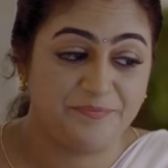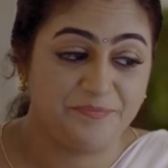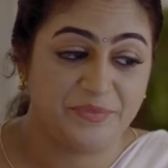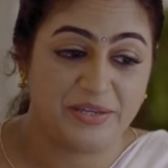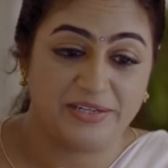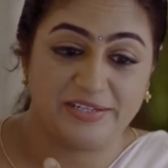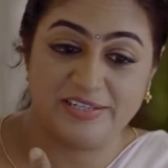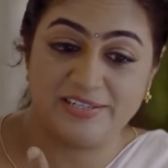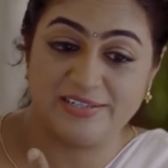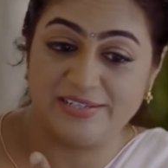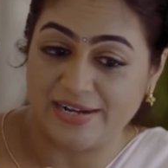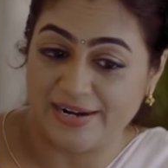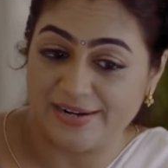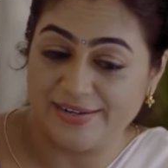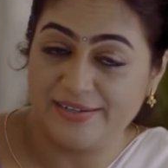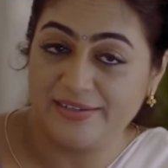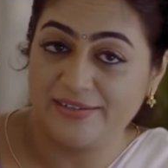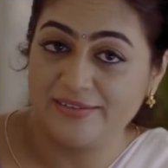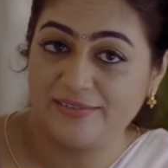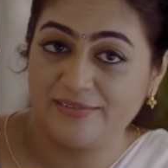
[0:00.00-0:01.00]
that is
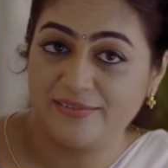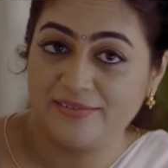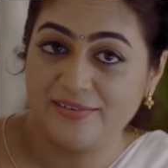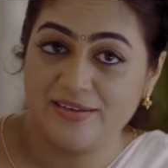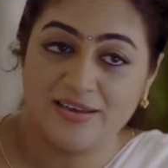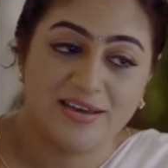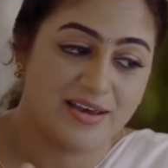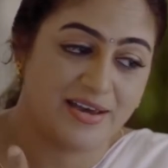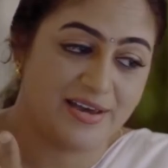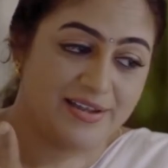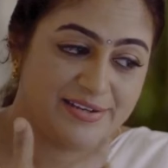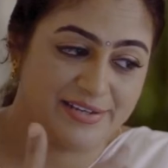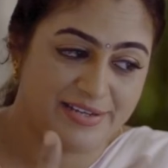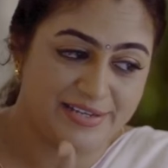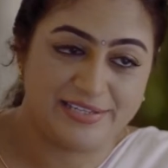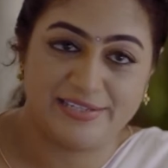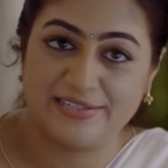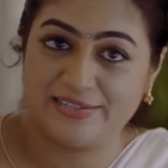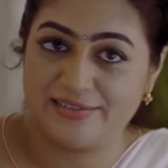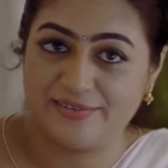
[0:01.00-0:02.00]
Donne and
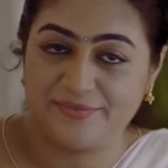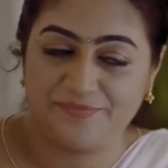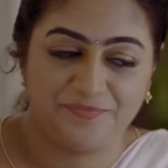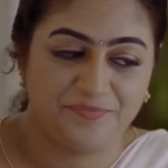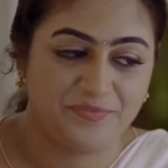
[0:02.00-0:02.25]
his